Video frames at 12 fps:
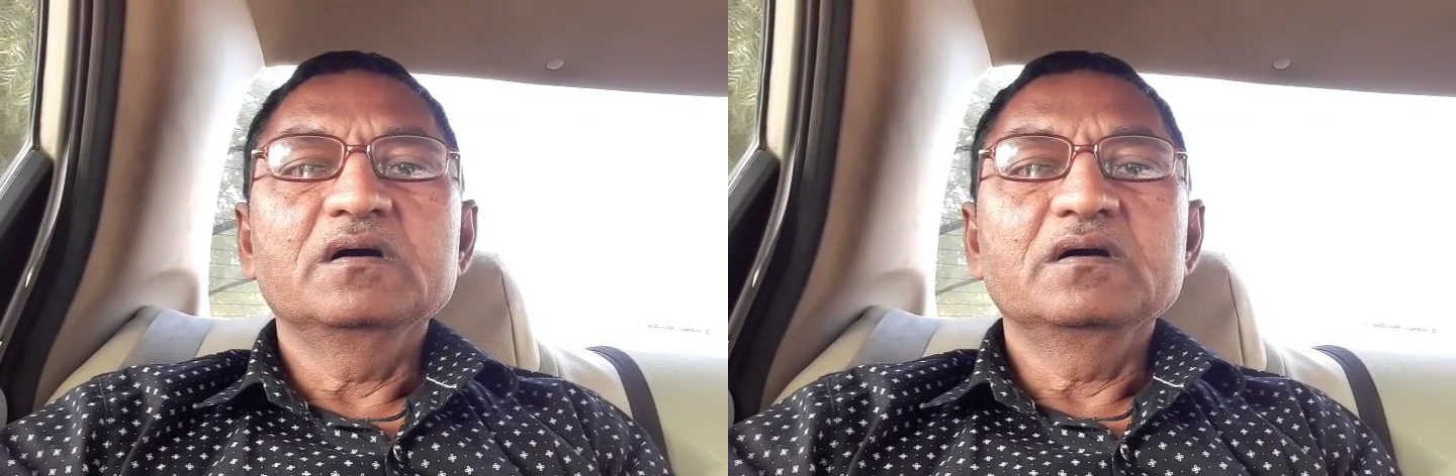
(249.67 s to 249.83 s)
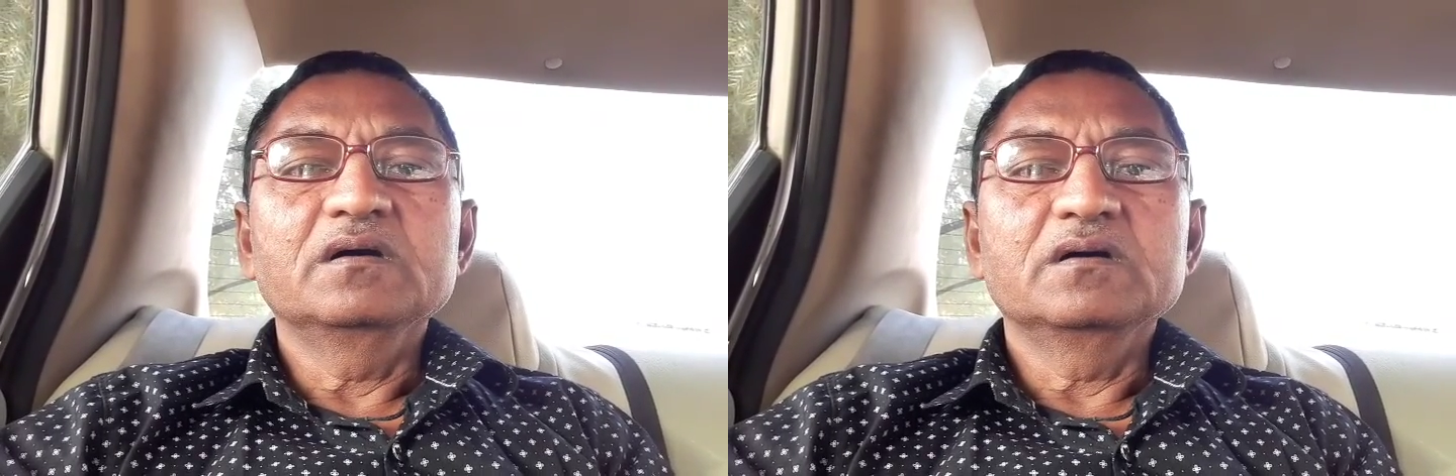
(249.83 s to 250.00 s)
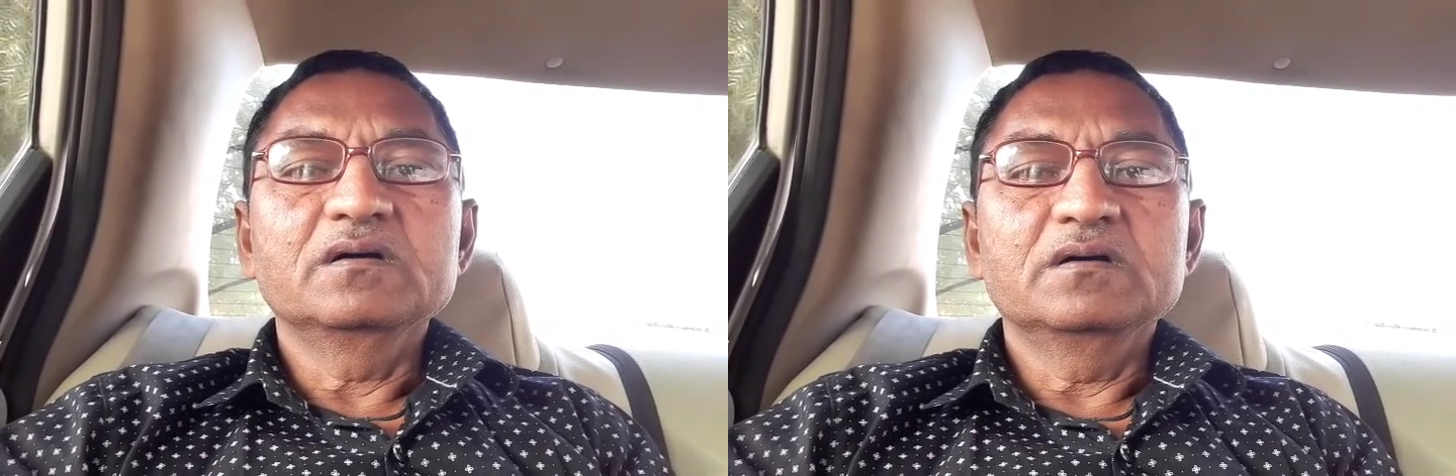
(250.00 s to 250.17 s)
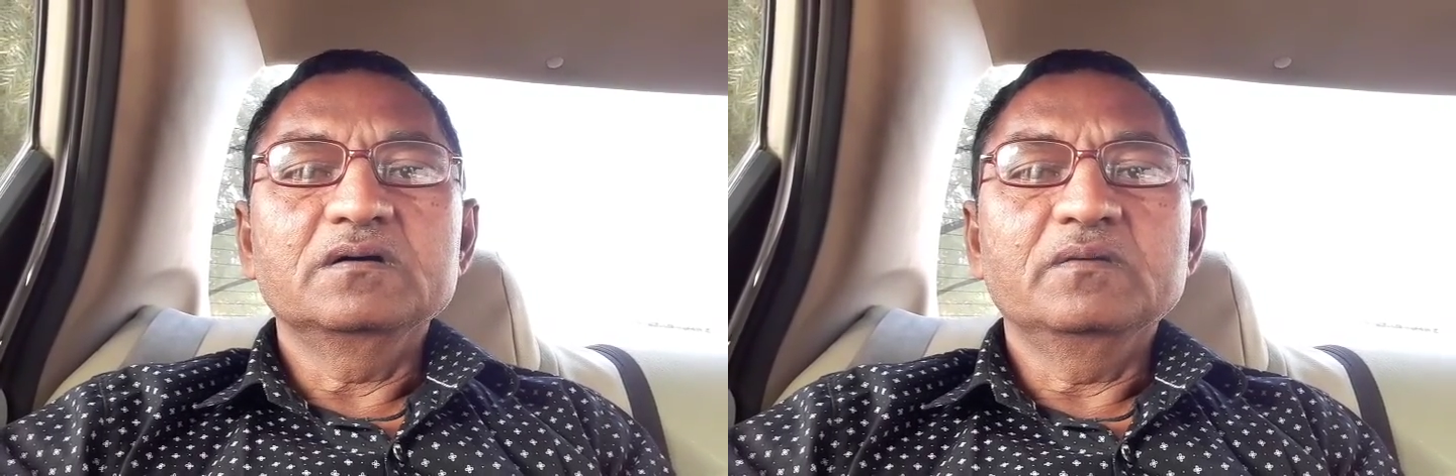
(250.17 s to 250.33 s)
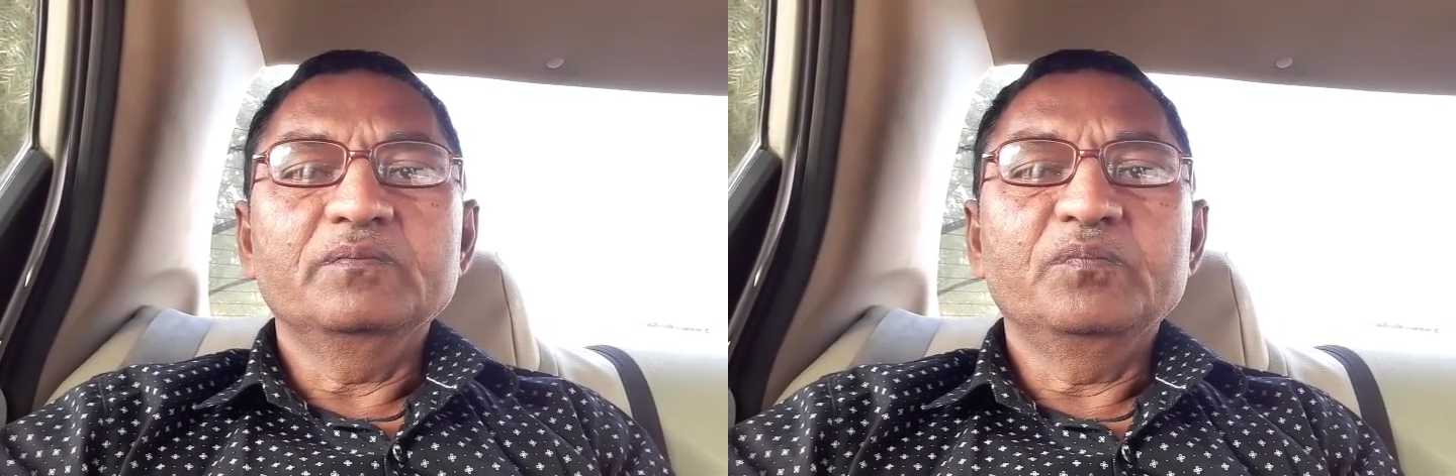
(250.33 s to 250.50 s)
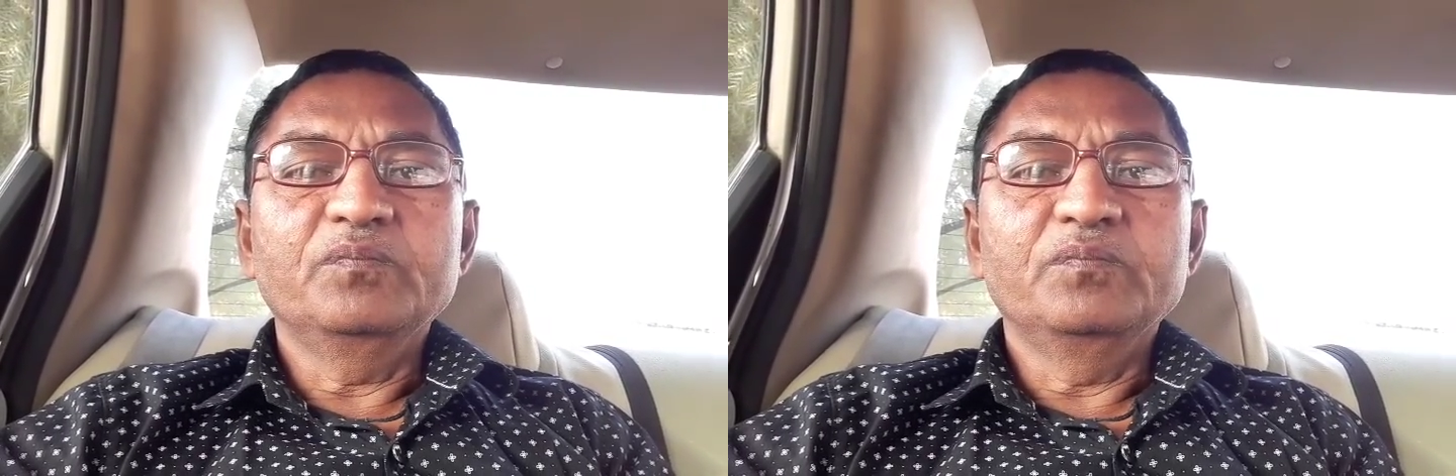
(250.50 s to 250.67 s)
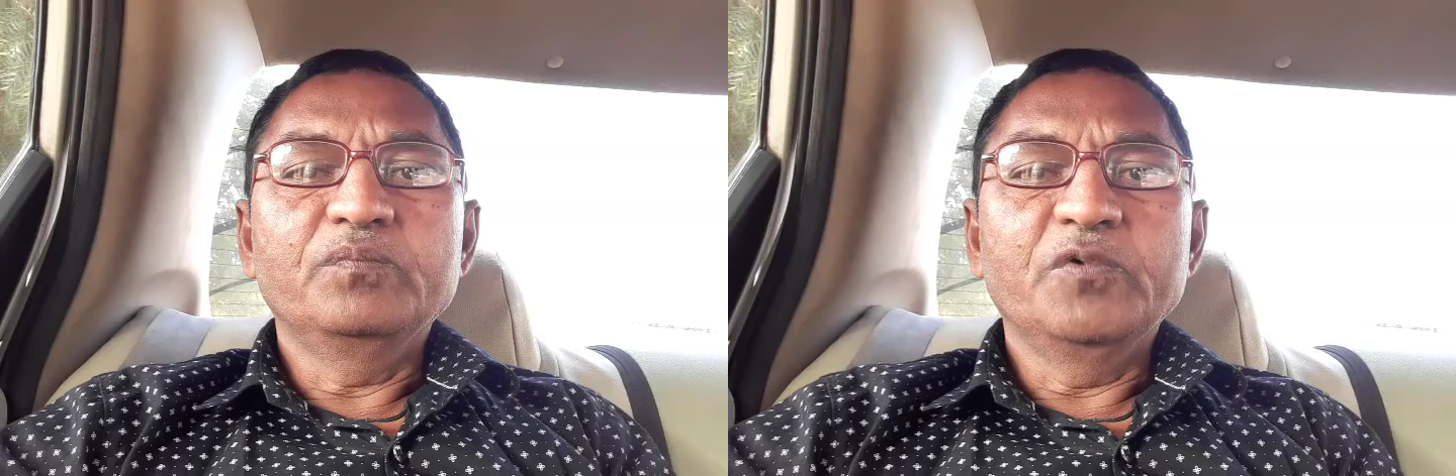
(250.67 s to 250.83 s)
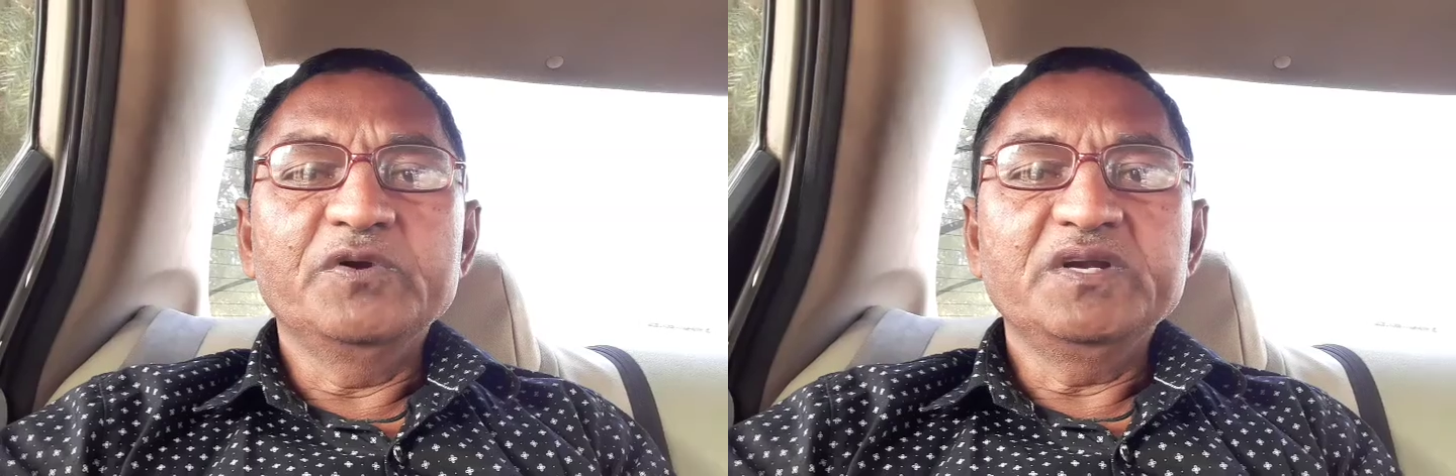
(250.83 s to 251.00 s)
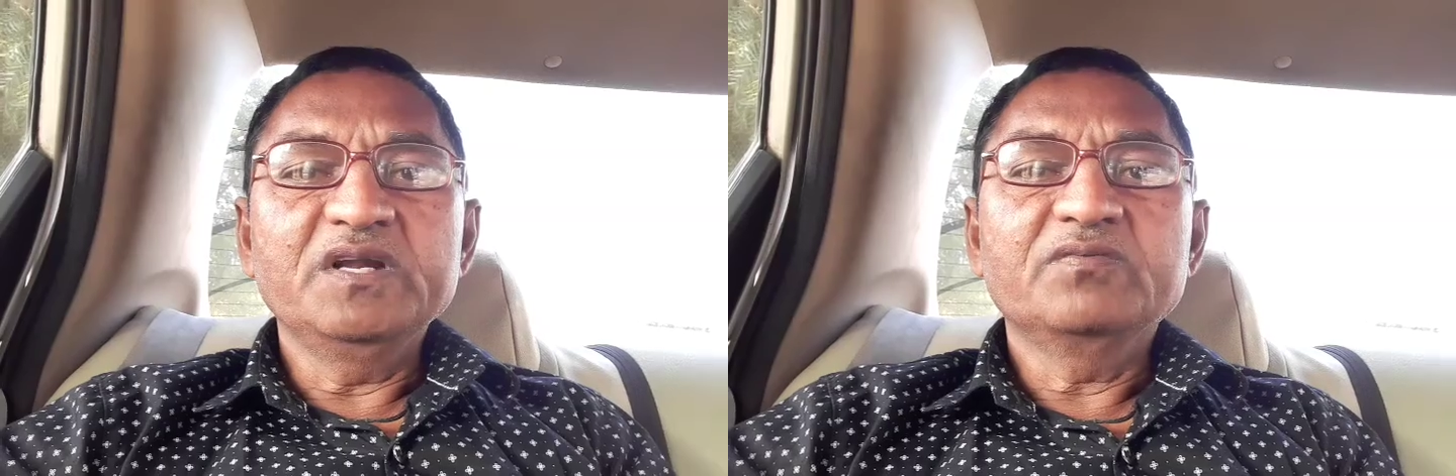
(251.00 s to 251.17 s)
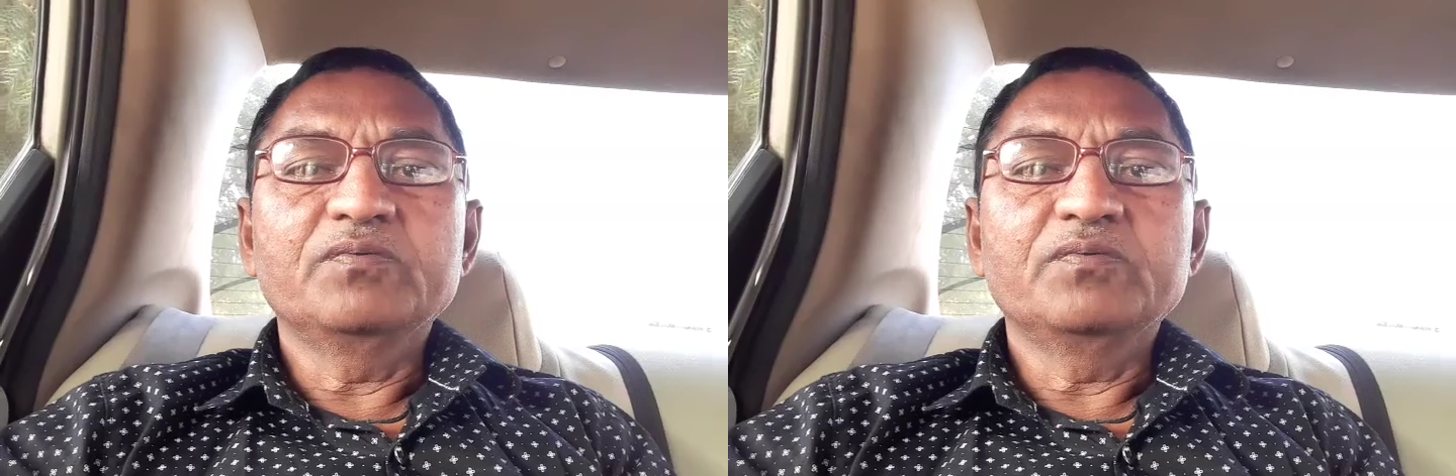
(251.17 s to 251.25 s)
uh, poetic